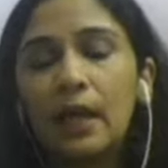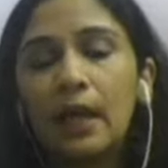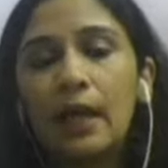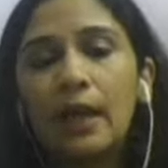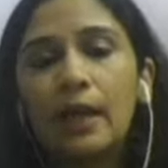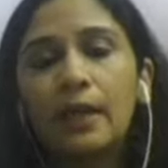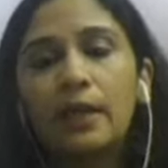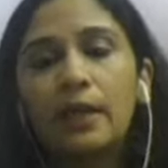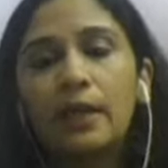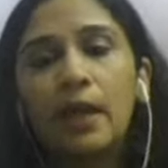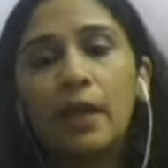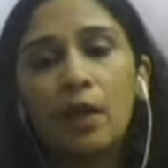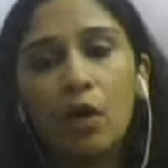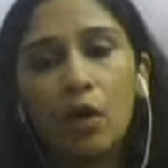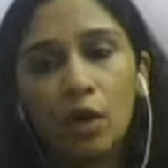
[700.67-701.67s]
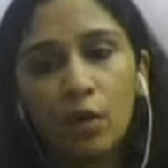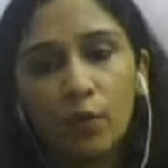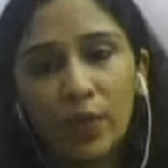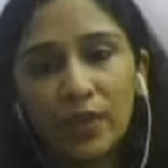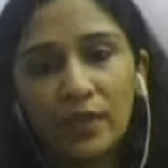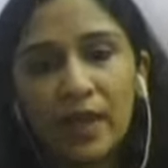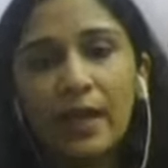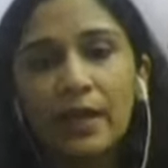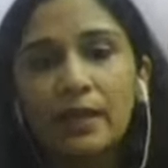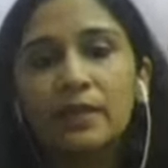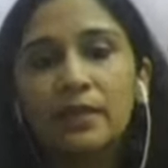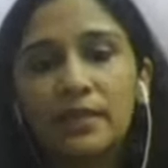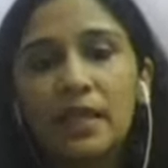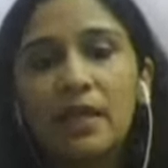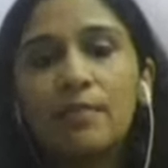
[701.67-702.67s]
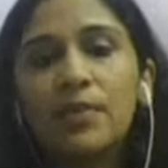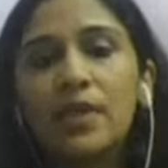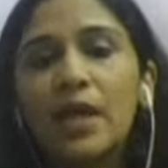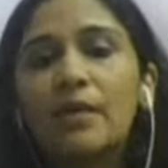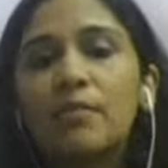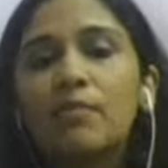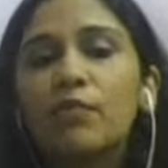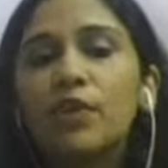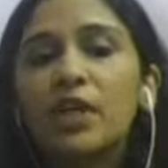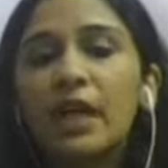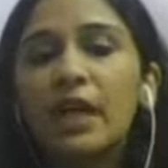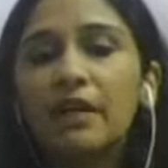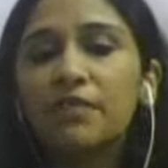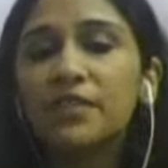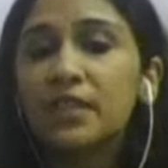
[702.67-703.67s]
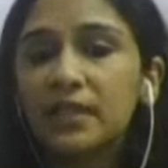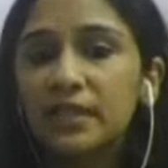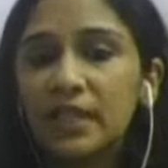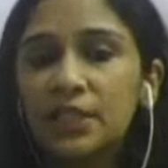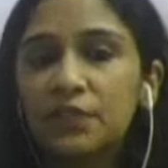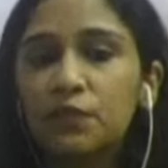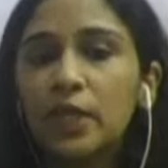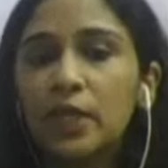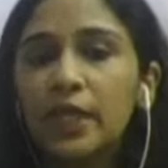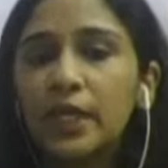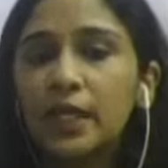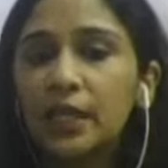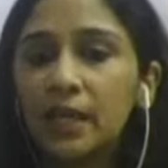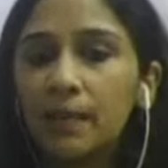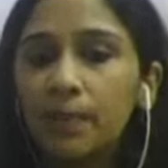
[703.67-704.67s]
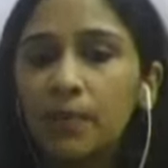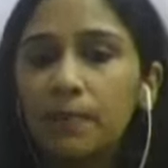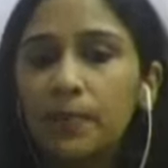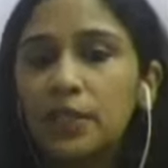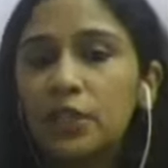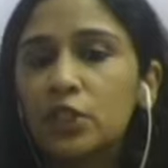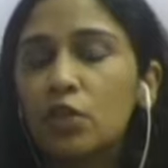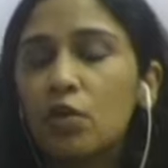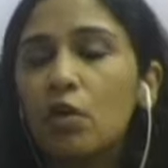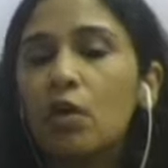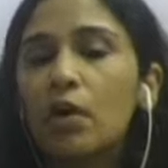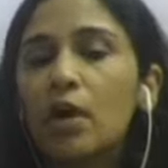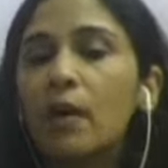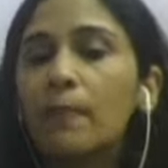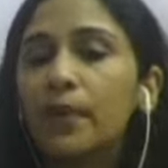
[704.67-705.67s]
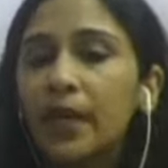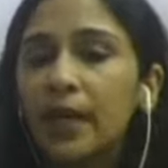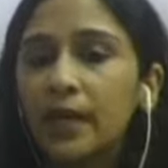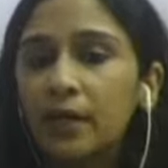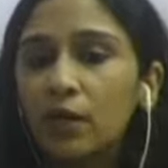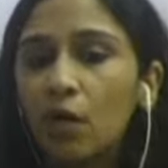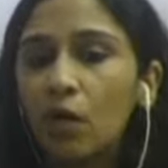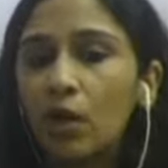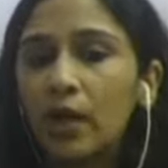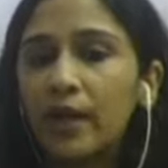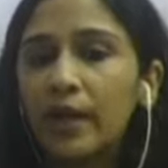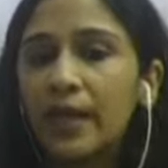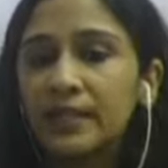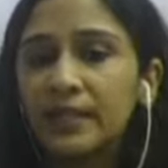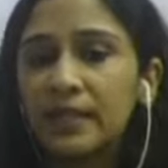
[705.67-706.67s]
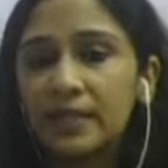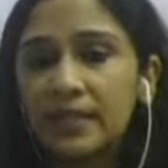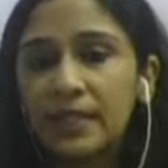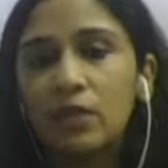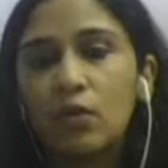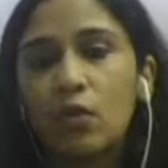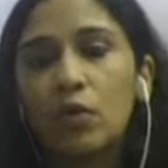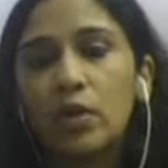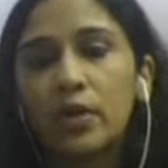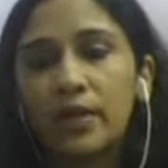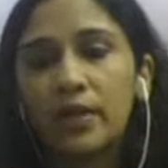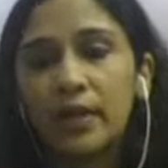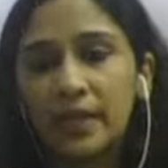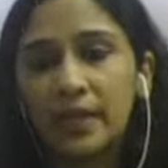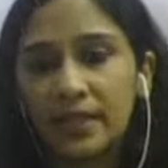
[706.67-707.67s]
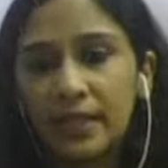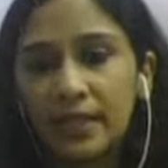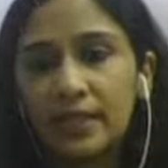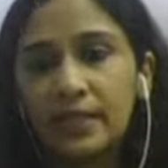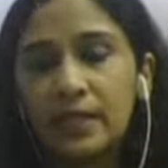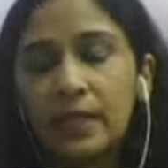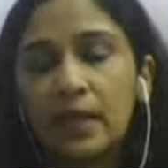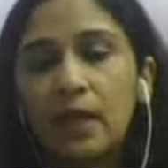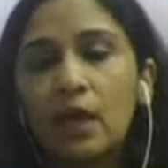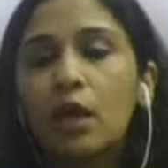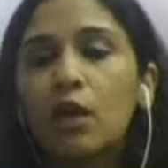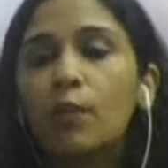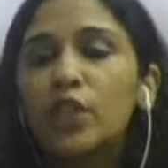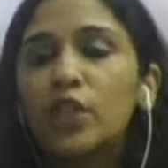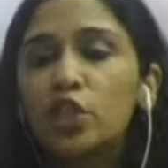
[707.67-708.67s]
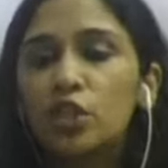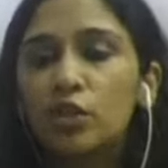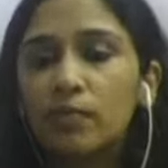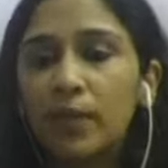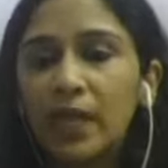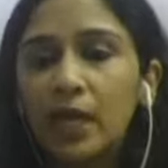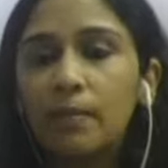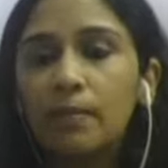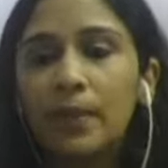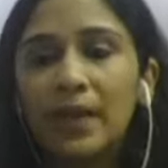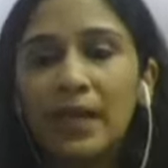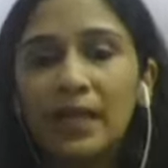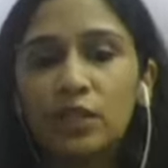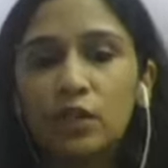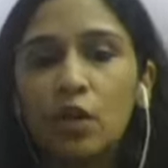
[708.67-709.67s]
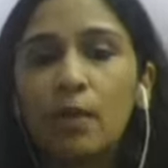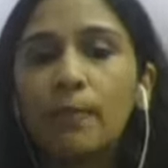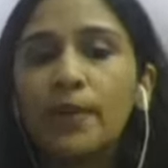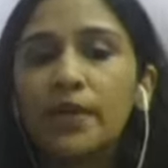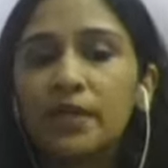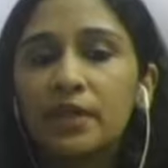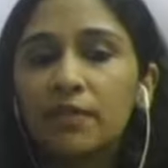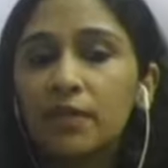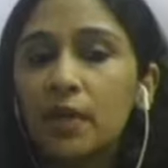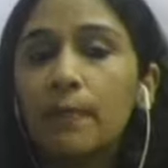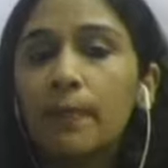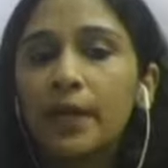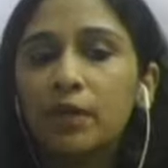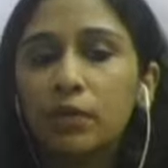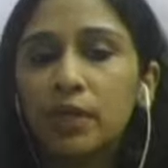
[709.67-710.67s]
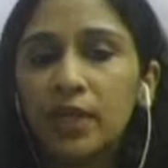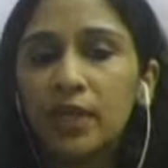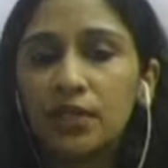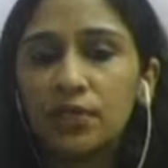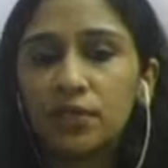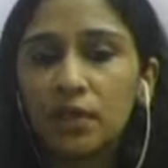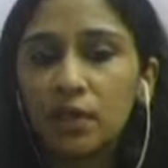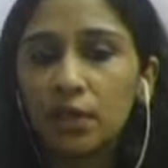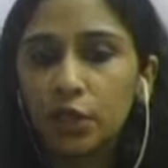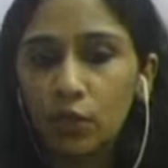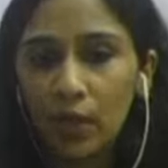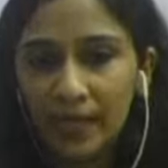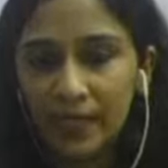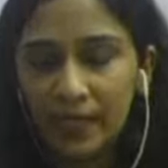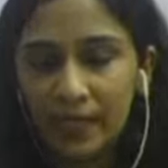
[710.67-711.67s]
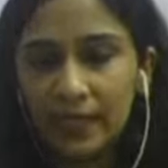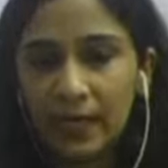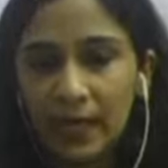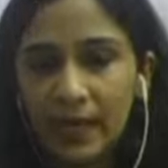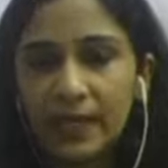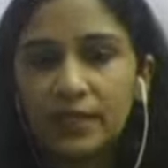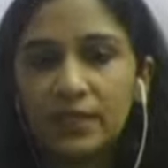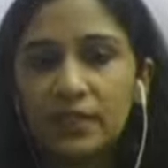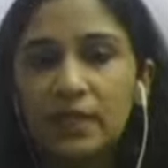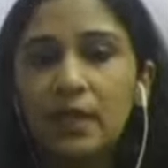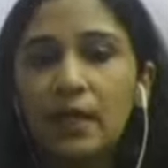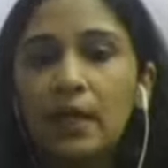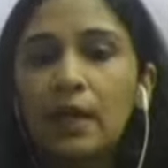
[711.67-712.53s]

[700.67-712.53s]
And along with that, at the same time, we have successfully repurposed or upgraded all our existing older assets, which become less competitive compared to these new high-tech lines.